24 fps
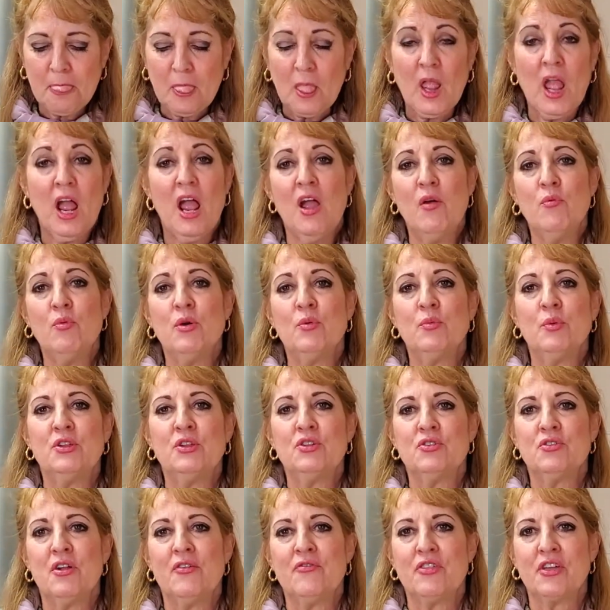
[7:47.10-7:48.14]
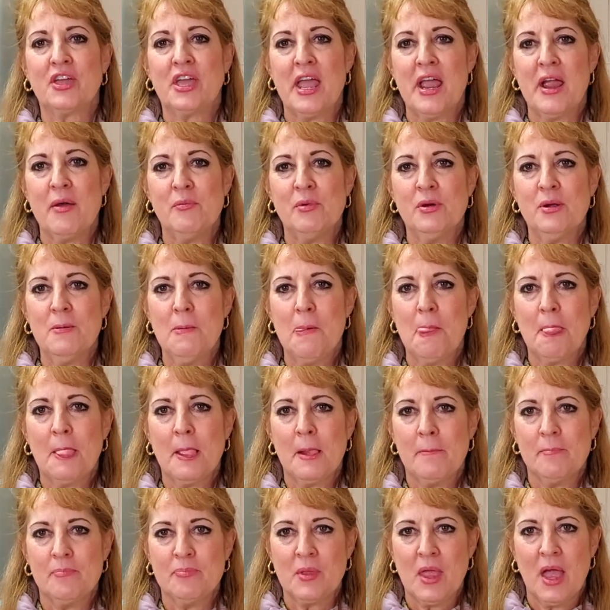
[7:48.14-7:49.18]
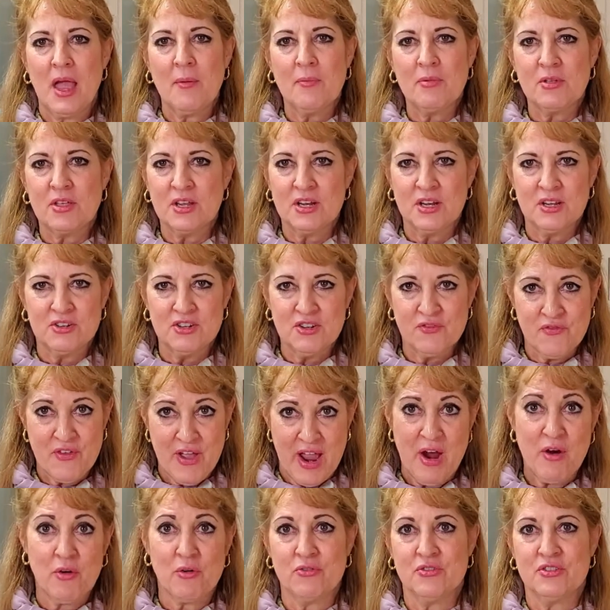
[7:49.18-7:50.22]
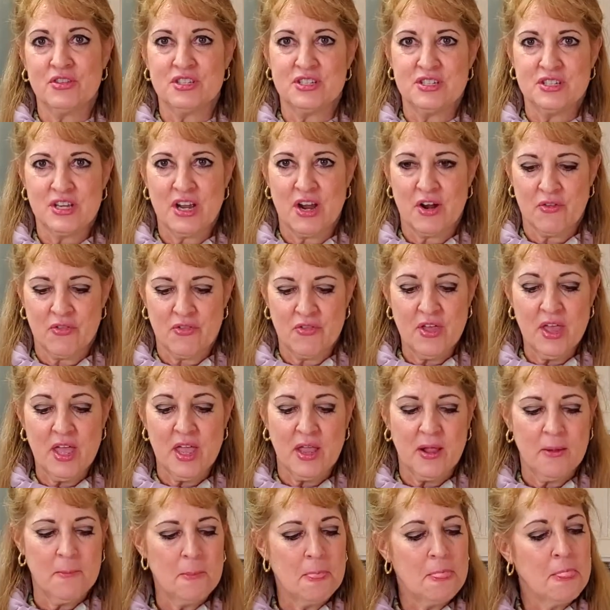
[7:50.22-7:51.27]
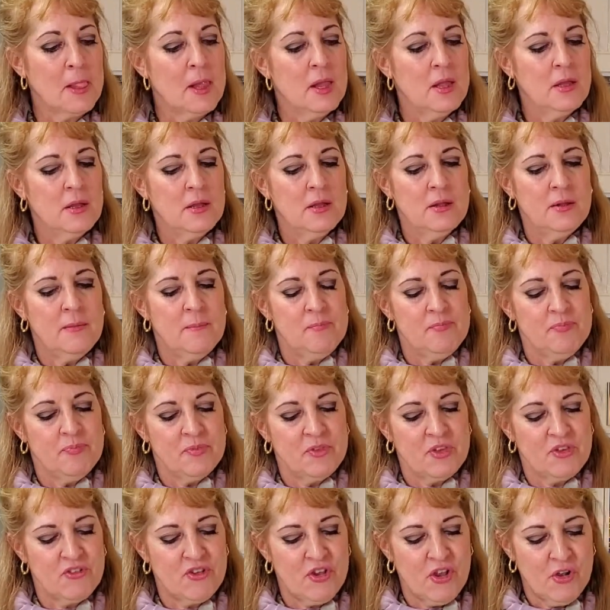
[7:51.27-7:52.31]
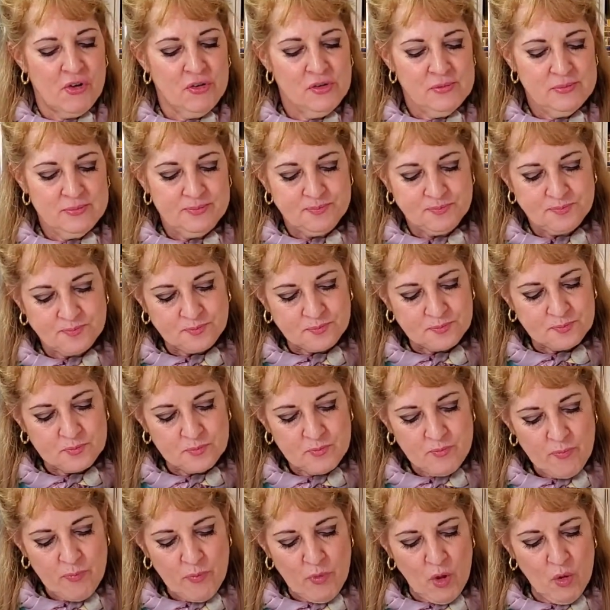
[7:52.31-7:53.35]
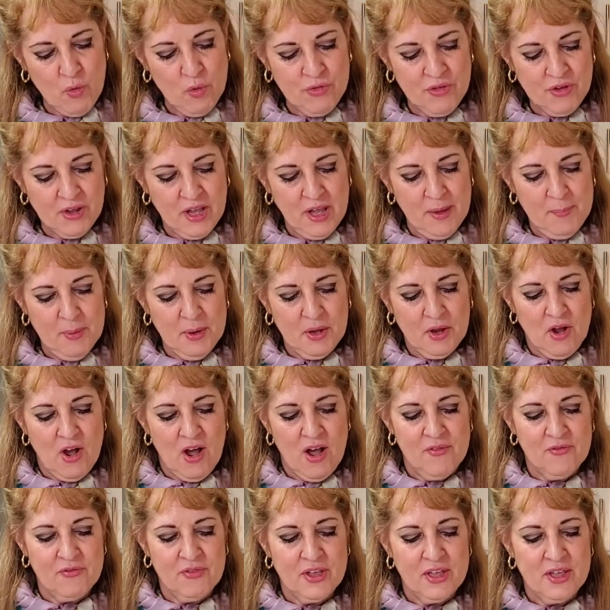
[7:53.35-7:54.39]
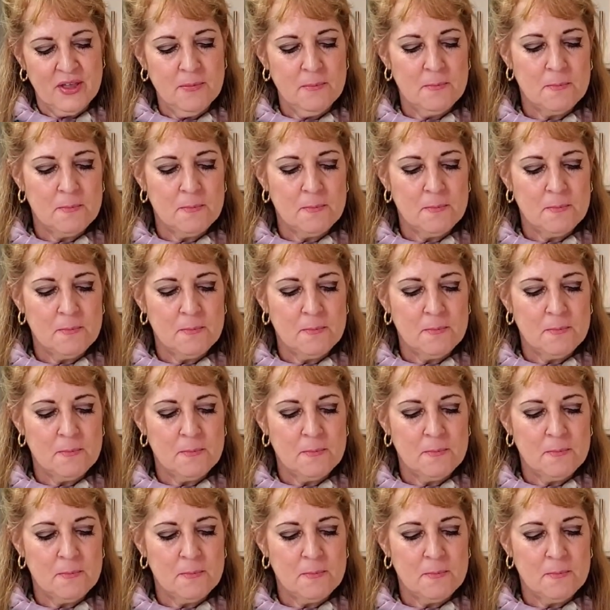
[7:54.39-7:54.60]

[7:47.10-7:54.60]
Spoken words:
And when we turn off the camera, I'm gonna devour this entire thing. So, with a cup of coffee.